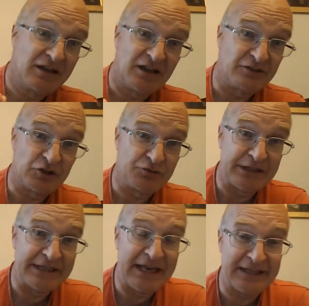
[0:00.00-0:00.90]
I've just
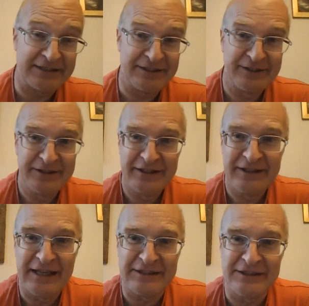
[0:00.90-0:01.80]
really guessed
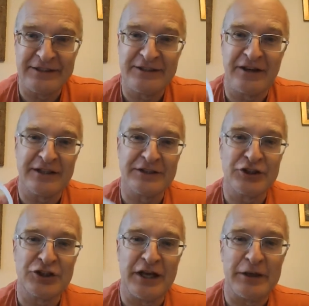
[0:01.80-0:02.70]
that as a size and
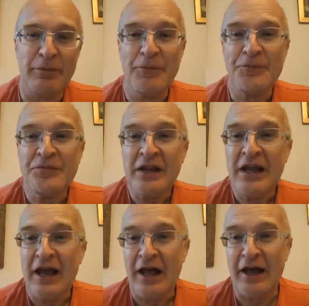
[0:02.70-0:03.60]
shape,
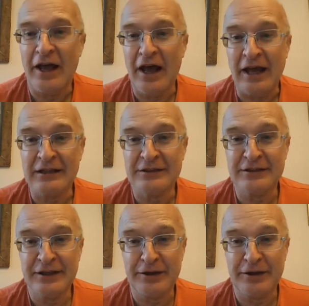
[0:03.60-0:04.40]
and